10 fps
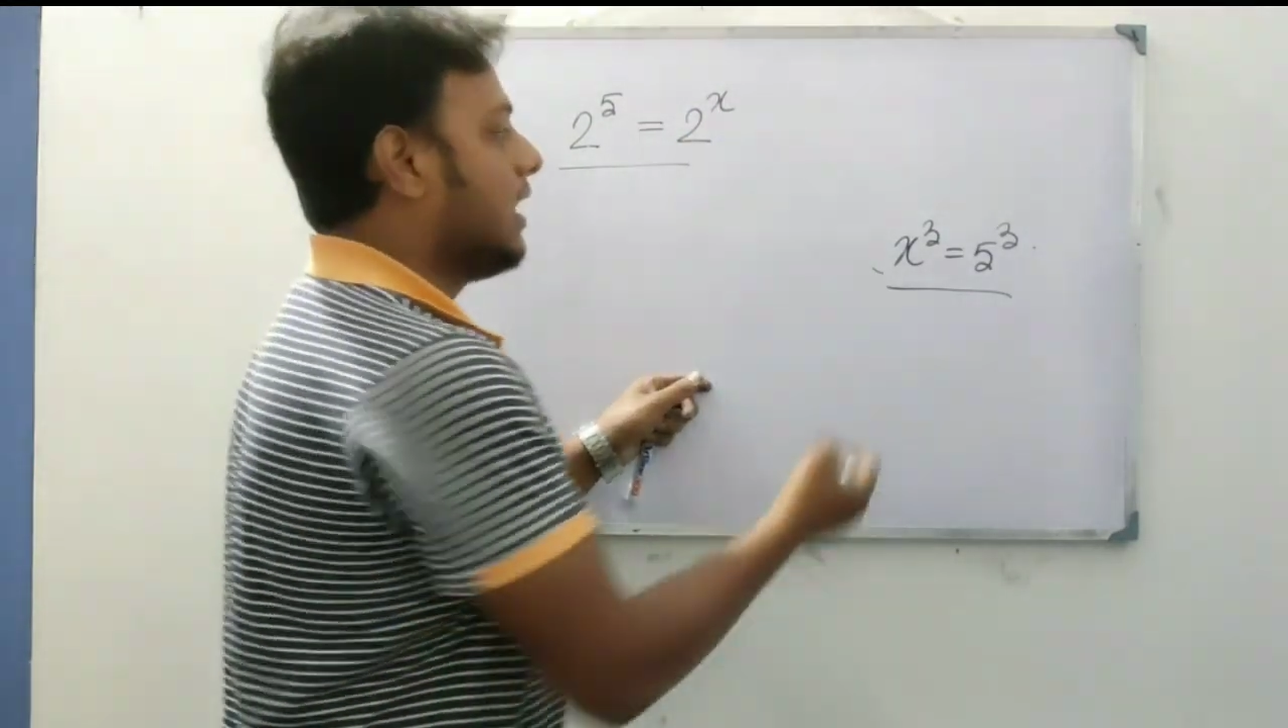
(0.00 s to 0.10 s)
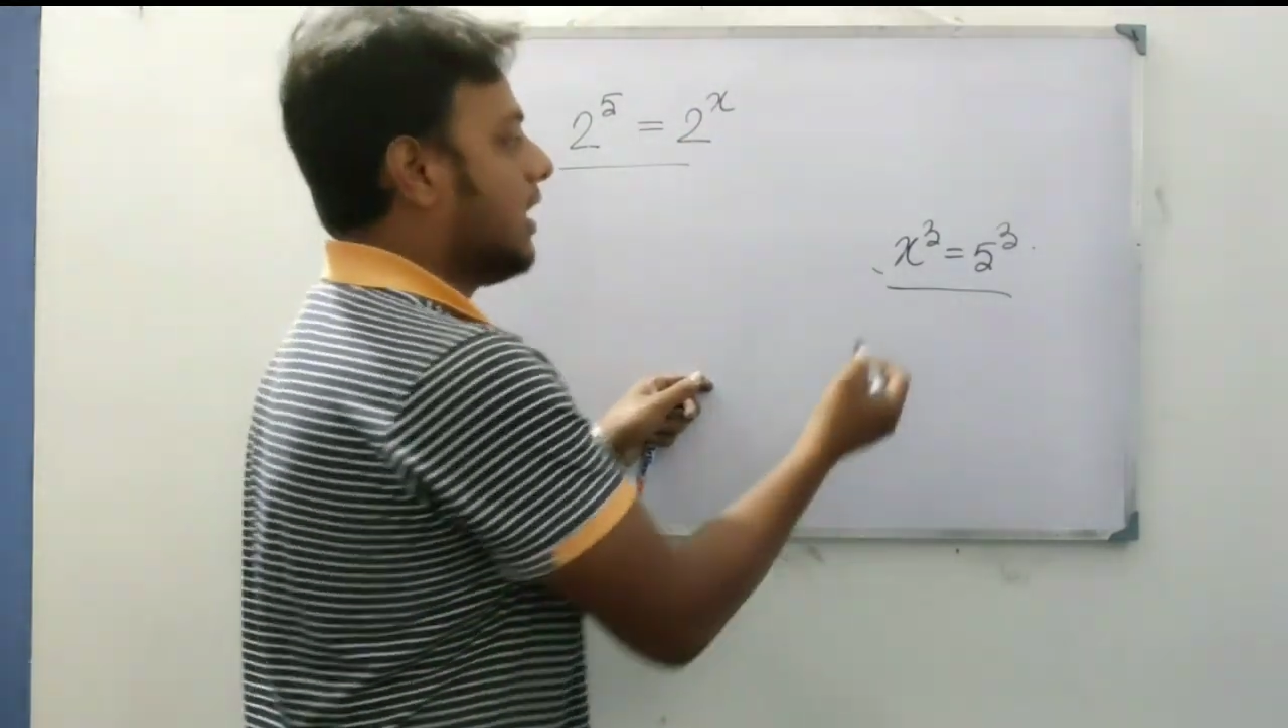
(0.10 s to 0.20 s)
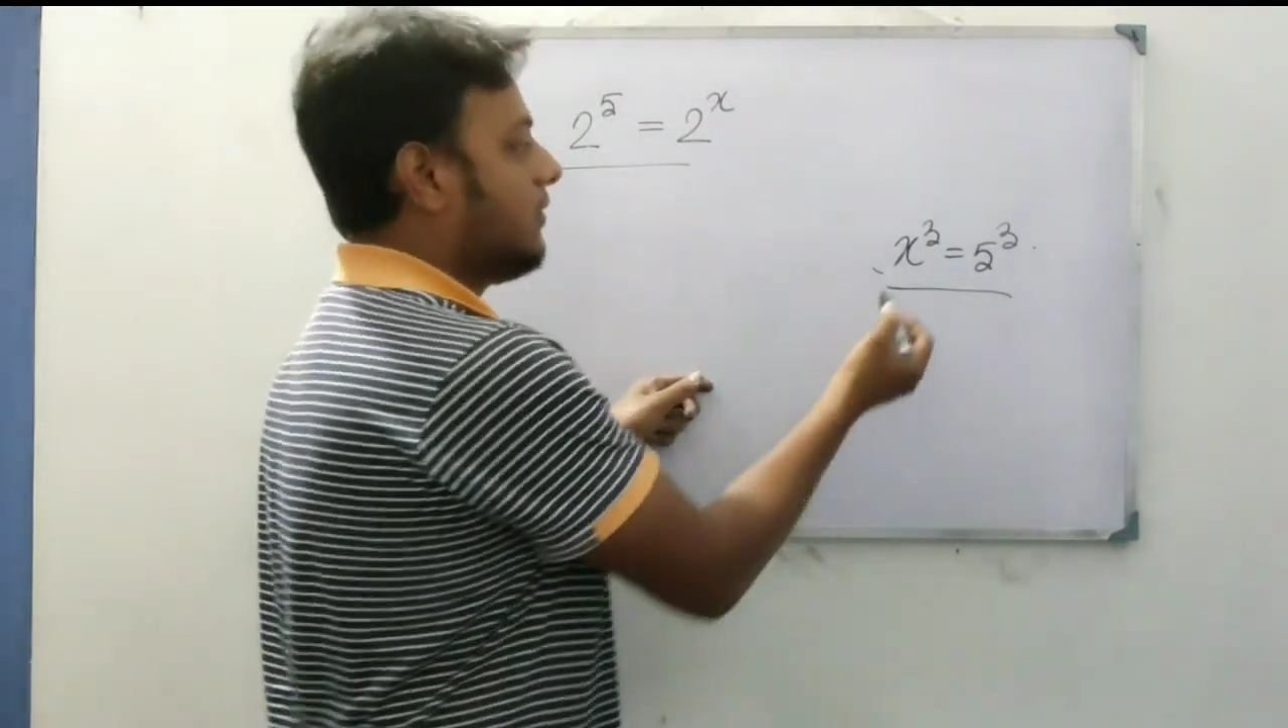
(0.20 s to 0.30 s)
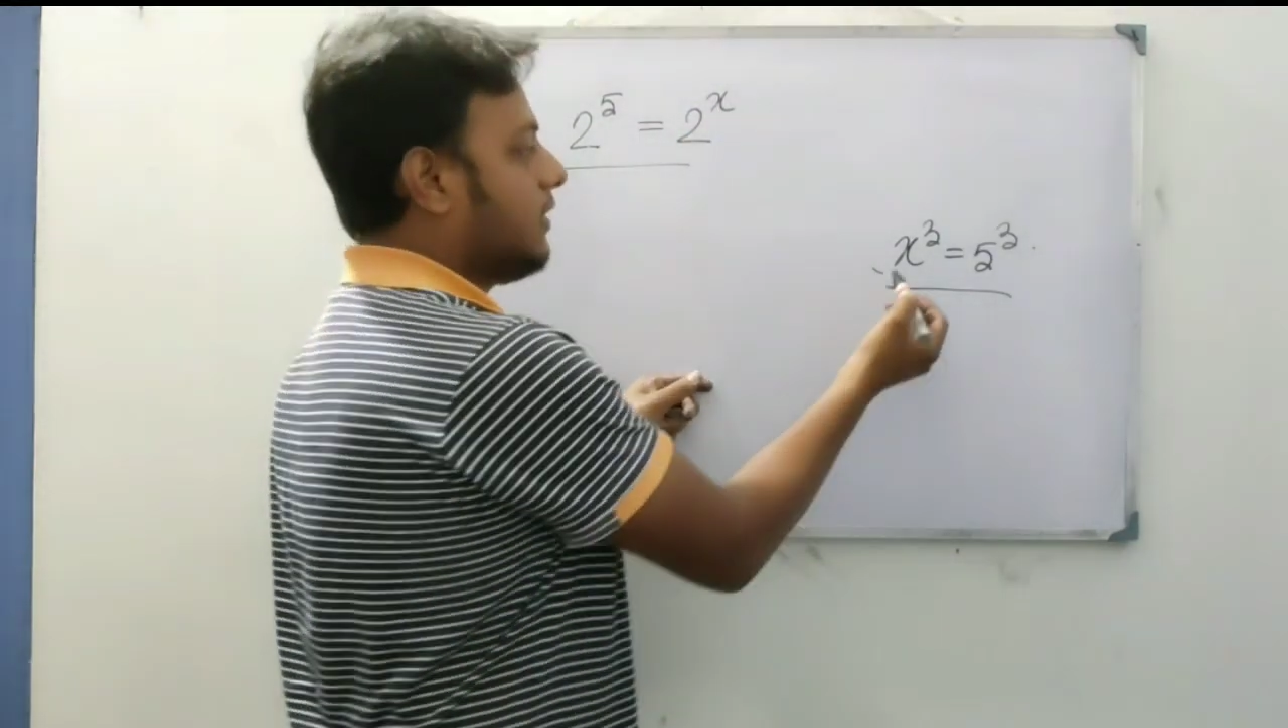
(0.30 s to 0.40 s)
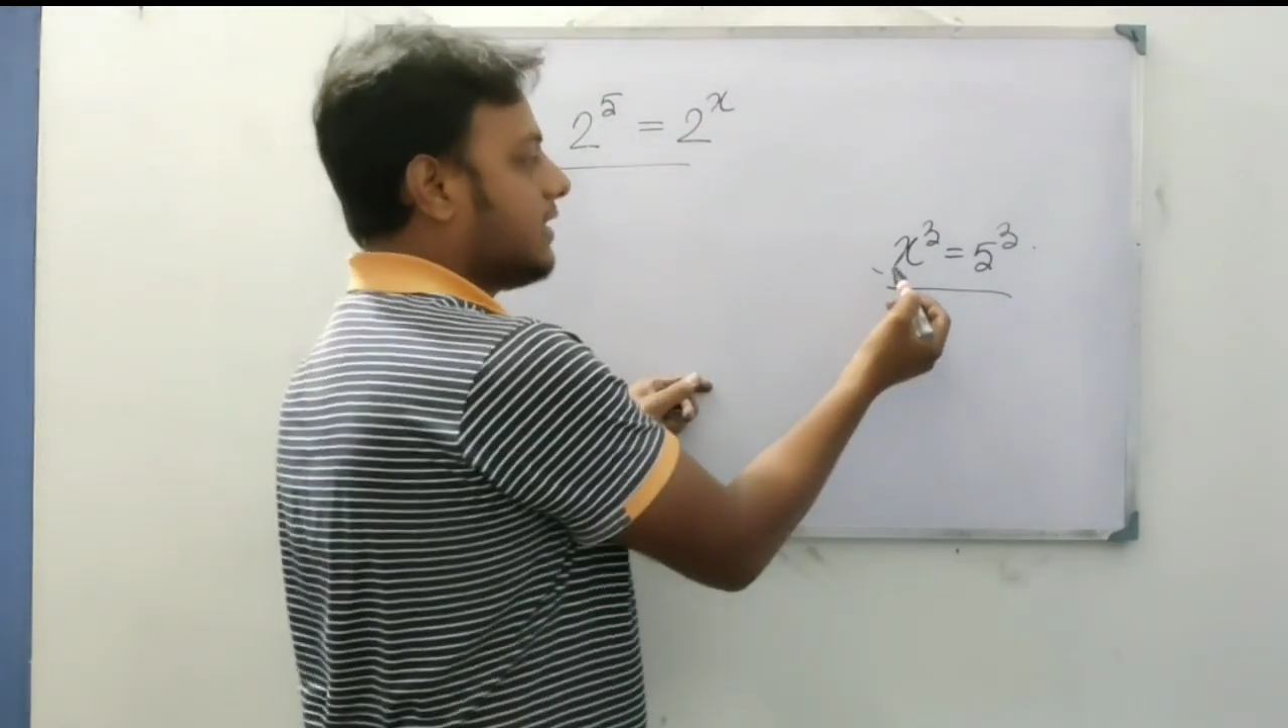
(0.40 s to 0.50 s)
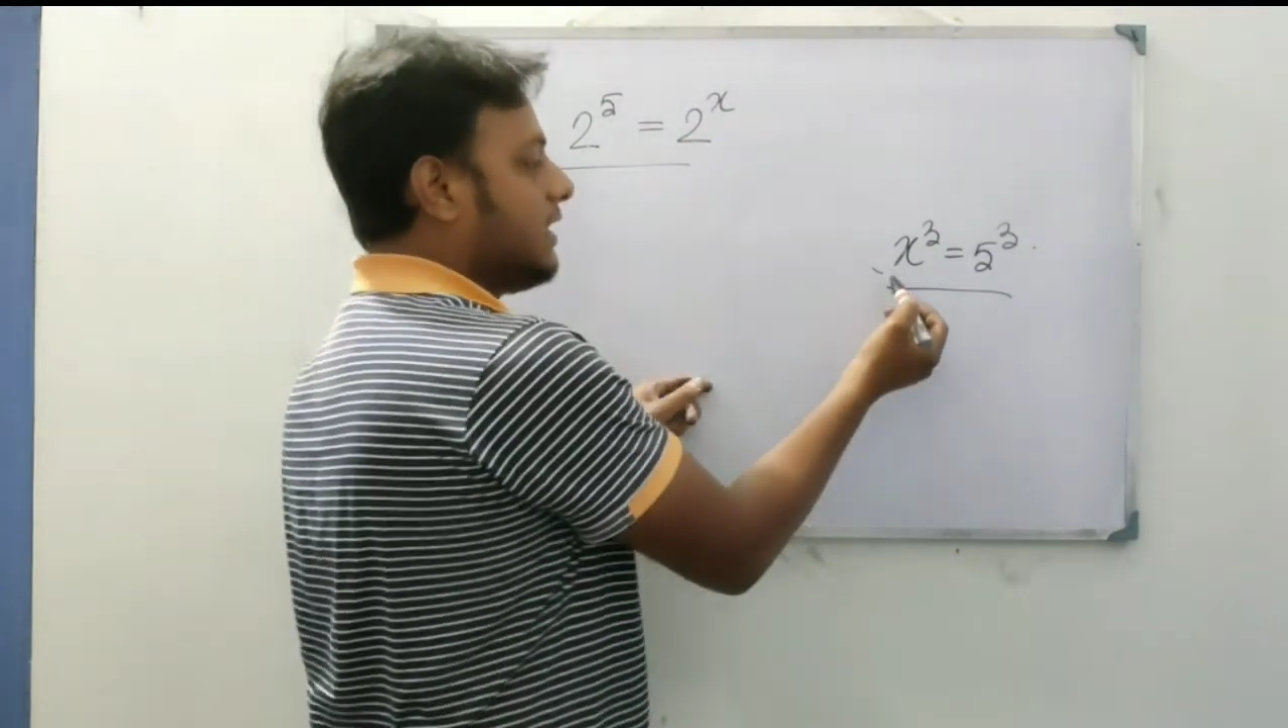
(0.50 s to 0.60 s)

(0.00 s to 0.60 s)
And for the